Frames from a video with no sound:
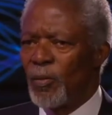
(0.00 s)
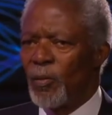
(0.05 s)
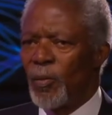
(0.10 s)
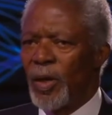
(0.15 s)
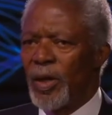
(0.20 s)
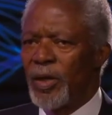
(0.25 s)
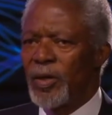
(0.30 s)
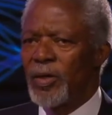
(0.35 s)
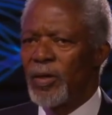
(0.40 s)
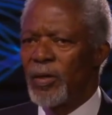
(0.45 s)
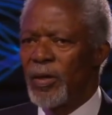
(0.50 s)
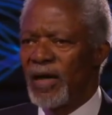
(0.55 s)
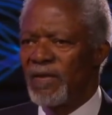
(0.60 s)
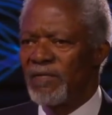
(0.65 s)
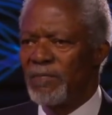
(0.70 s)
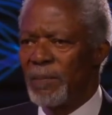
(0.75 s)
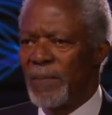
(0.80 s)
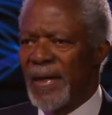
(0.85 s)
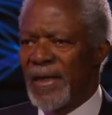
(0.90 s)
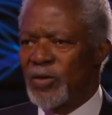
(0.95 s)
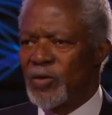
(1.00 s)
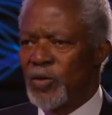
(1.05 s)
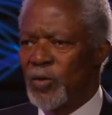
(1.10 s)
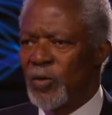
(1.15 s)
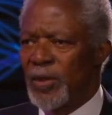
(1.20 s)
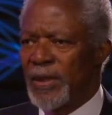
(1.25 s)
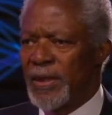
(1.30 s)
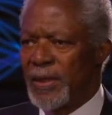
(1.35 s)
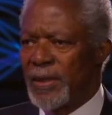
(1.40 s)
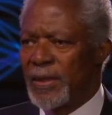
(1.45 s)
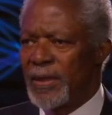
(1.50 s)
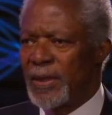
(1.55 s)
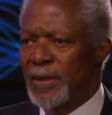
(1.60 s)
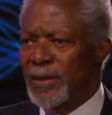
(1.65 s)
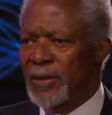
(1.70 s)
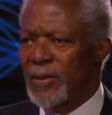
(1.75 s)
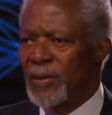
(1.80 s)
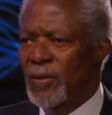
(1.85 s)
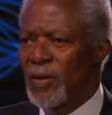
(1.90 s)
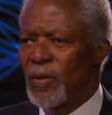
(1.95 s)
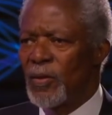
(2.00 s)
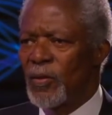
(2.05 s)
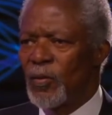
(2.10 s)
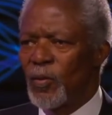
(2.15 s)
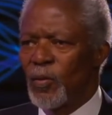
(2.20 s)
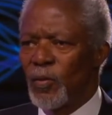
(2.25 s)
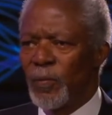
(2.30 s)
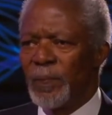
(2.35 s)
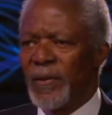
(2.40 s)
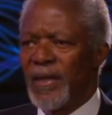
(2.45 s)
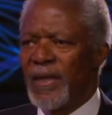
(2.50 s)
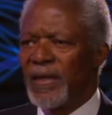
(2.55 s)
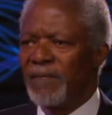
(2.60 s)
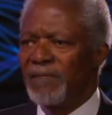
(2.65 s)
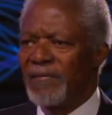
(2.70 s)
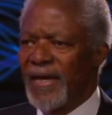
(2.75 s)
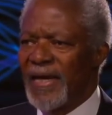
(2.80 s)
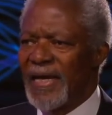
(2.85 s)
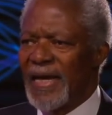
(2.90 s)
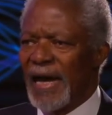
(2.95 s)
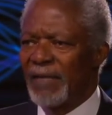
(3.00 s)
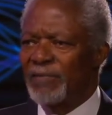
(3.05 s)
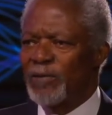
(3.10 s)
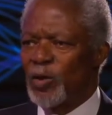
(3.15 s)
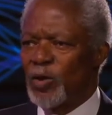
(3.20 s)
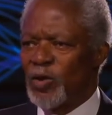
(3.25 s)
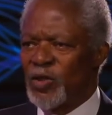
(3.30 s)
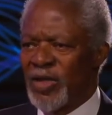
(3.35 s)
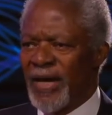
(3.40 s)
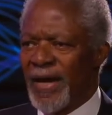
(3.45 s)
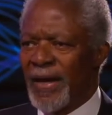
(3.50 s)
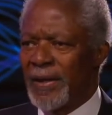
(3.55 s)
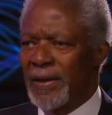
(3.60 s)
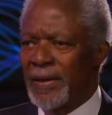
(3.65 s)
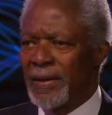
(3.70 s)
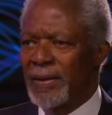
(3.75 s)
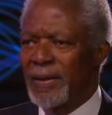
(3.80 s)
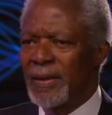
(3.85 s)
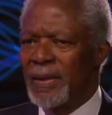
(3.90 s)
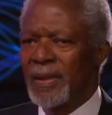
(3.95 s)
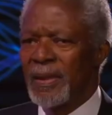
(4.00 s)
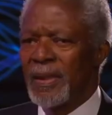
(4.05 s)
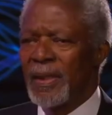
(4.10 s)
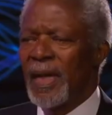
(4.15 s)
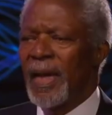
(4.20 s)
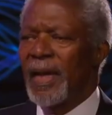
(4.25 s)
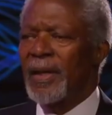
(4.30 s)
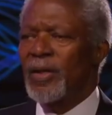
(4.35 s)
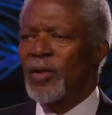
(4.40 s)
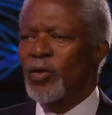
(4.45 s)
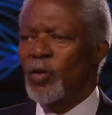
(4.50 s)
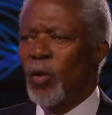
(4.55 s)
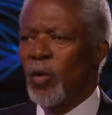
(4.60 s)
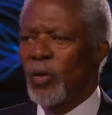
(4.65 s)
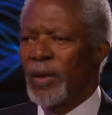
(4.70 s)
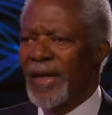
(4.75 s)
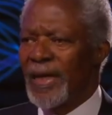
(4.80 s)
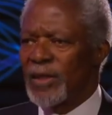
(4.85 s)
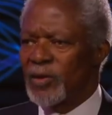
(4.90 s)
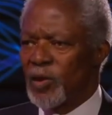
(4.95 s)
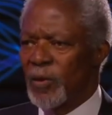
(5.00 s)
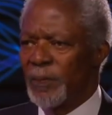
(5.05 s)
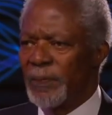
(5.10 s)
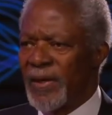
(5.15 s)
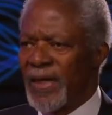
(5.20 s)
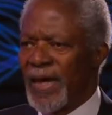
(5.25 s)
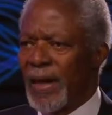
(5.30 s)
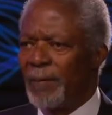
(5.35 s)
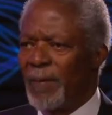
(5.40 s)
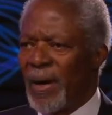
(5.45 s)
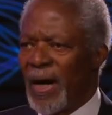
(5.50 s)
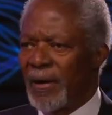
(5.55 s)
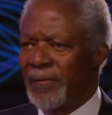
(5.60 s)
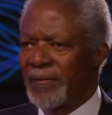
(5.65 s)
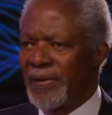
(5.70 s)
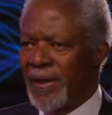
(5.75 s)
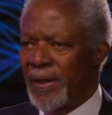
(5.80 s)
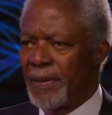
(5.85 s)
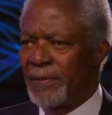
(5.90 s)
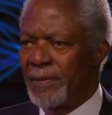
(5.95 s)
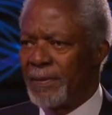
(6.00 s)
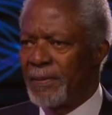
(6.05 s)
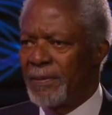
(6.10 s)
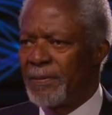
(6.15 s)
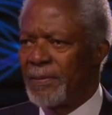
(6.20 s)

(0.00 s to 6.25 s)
When you have macho leaders who believe they have to shine and it all has to be about them,